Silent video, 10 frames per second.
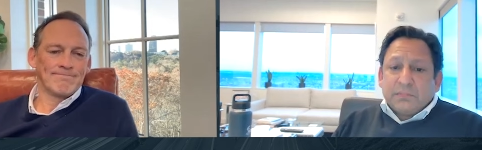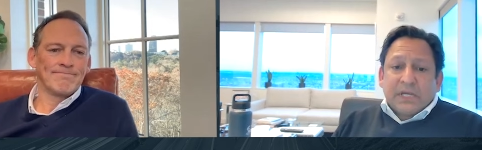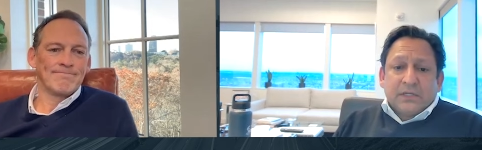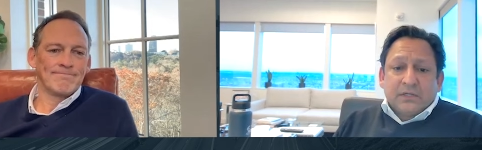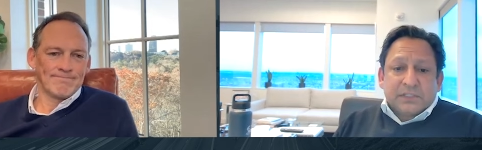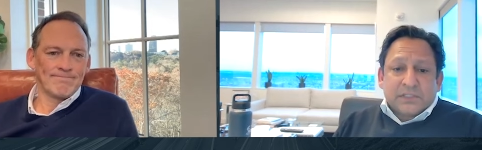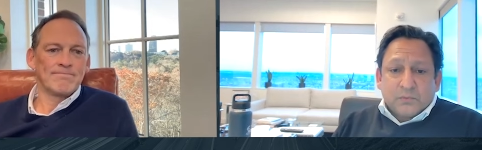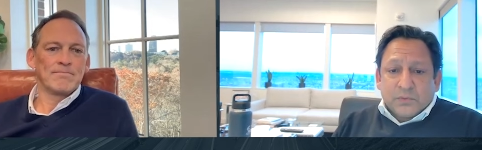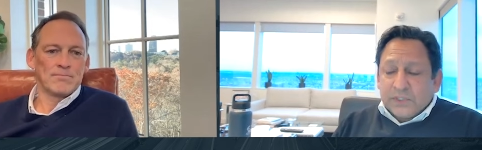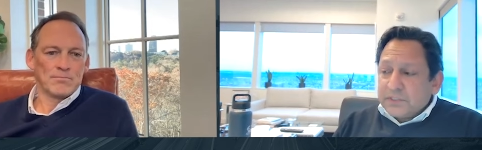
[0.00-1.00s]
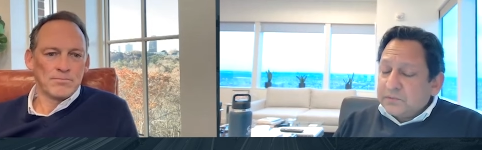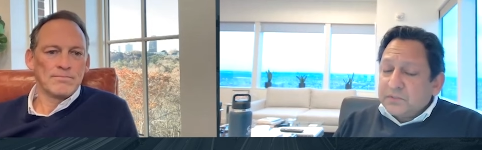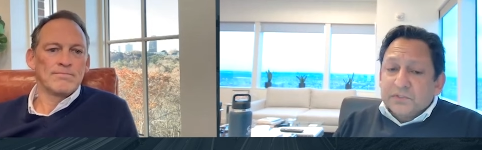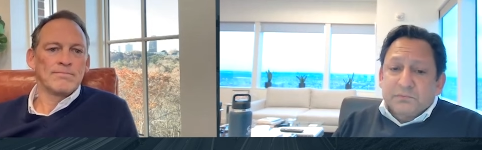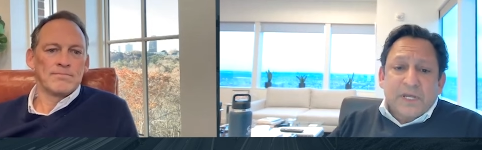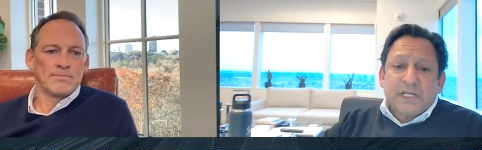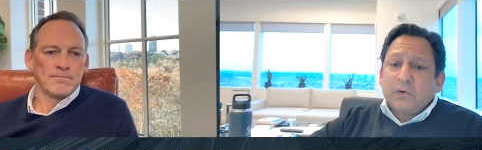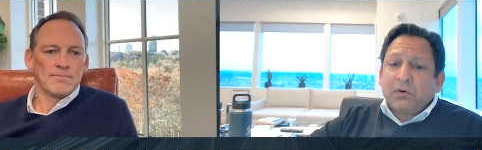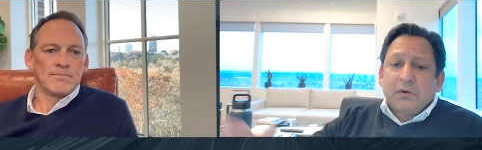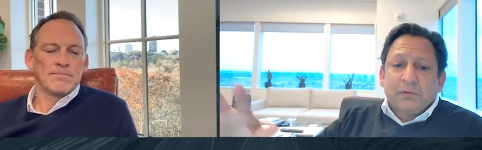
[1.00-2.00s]
Speaker 1: many are still with us. There's
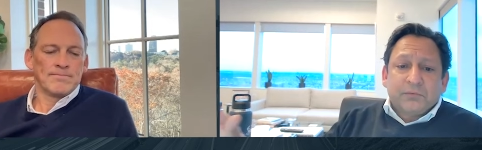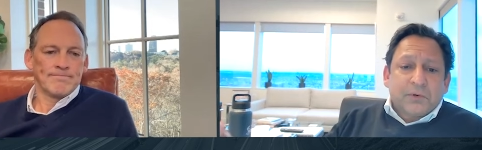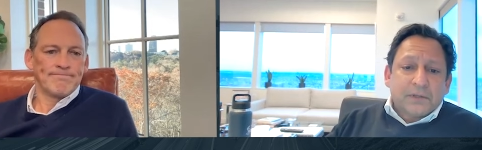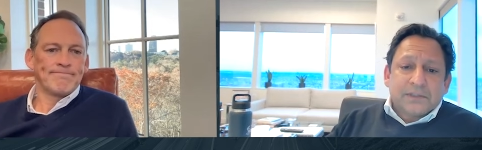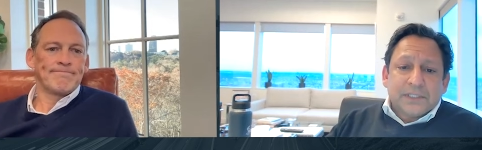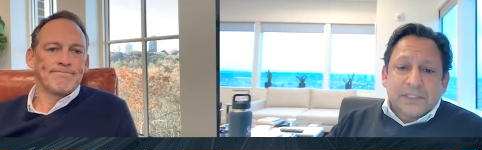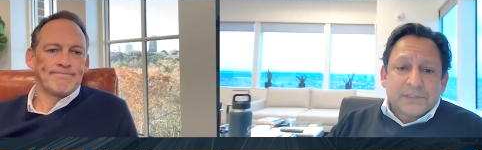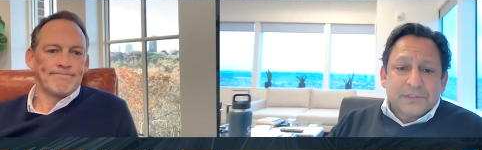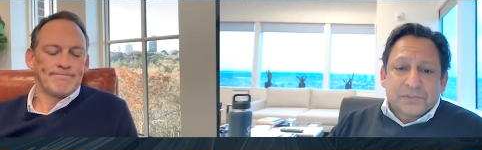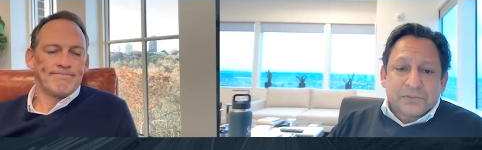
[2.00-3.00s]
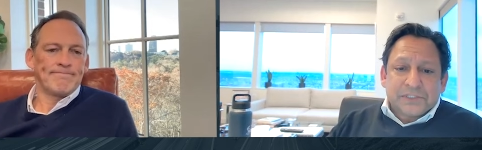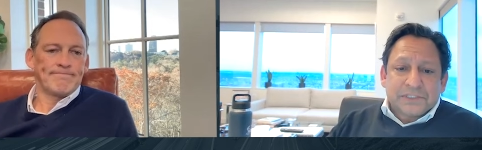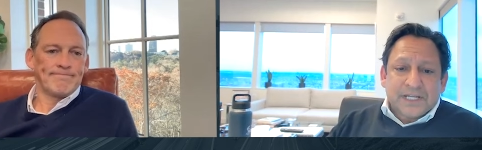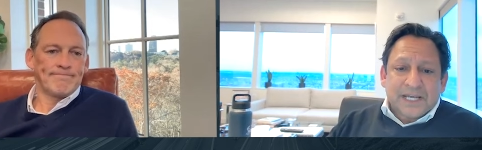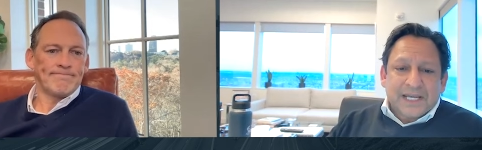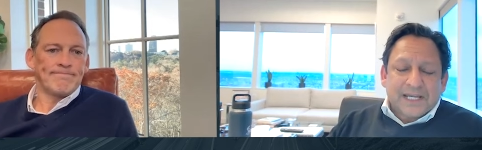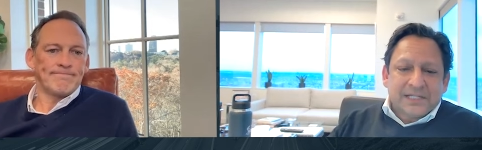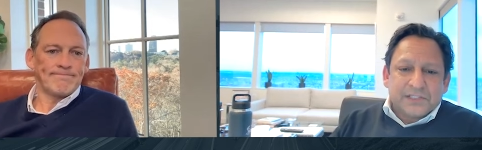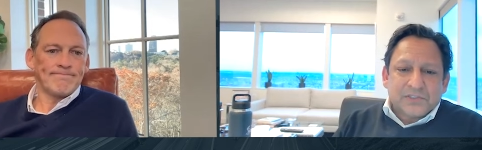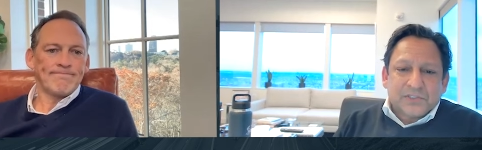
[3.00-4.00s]
many all throughout the industry
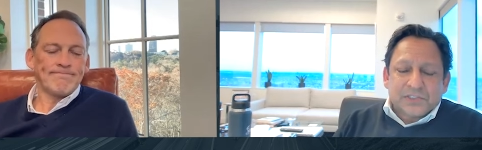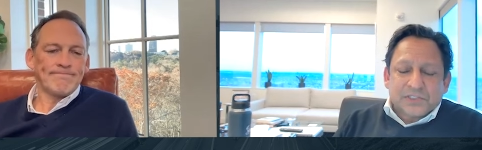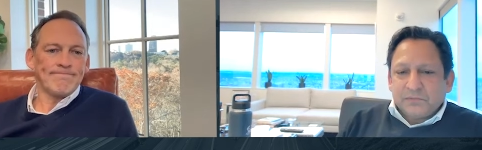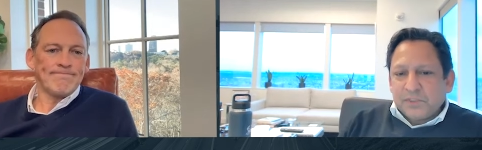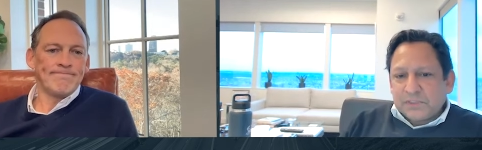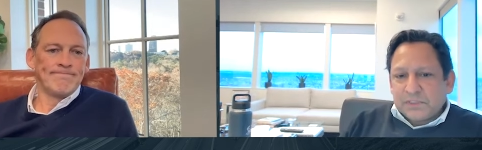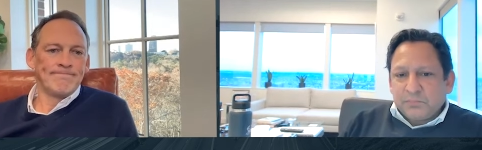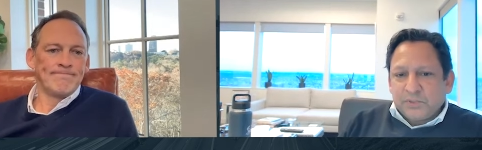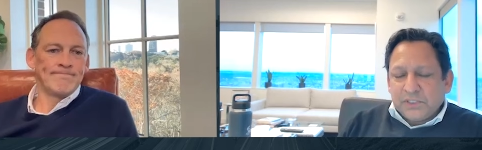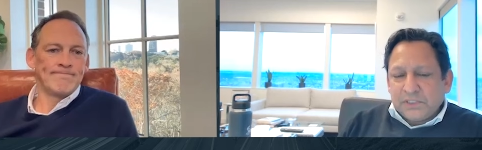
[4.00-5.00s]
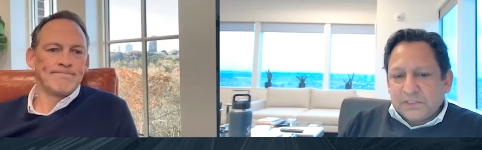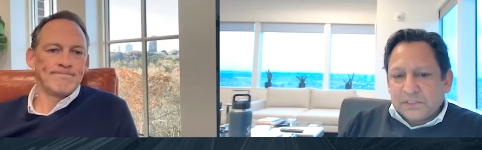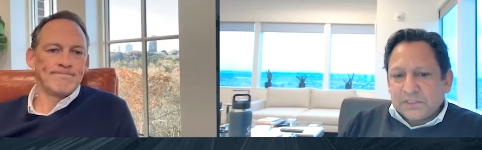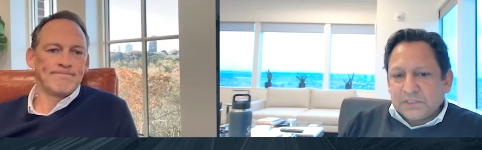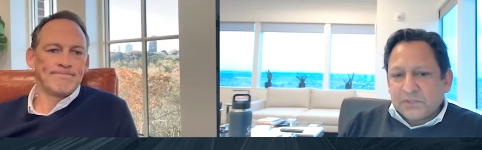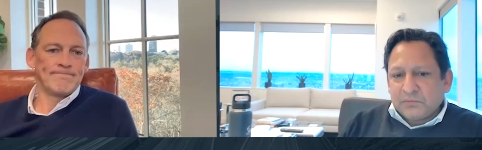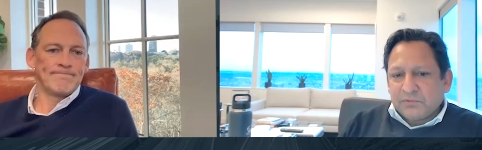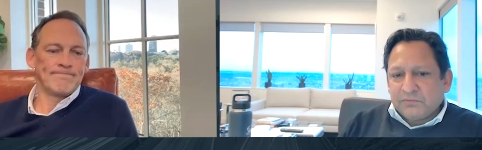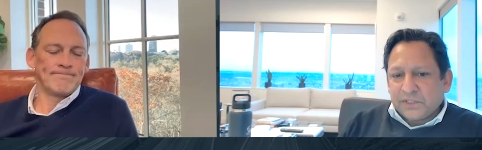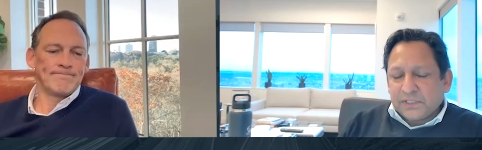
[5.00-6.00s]
today, and it's just it's a it's just a
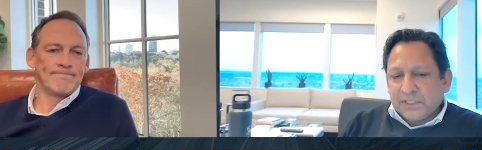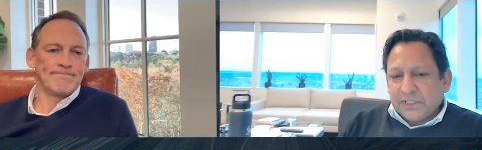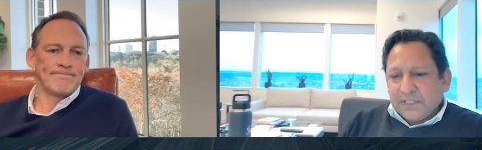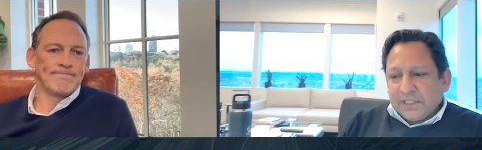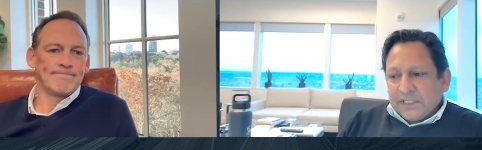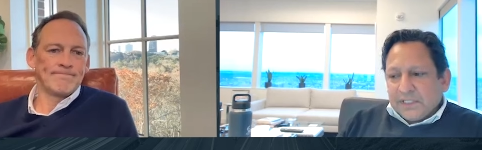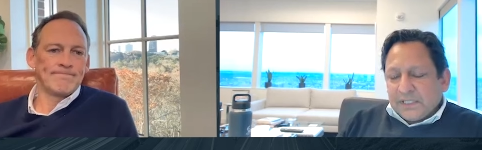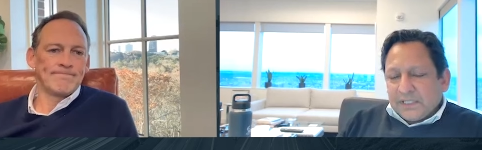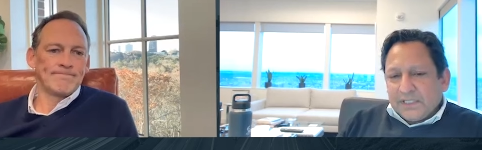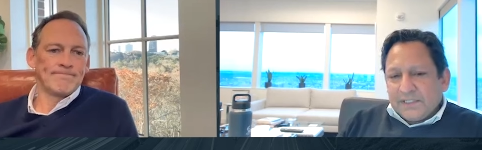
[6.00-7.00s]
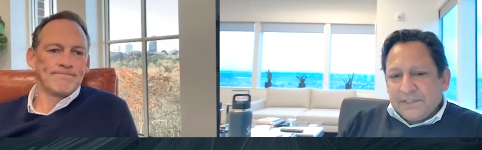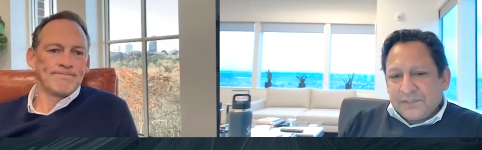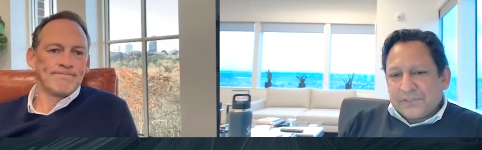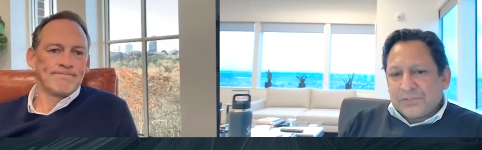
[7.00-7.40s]
terrific, uh, you know, it's a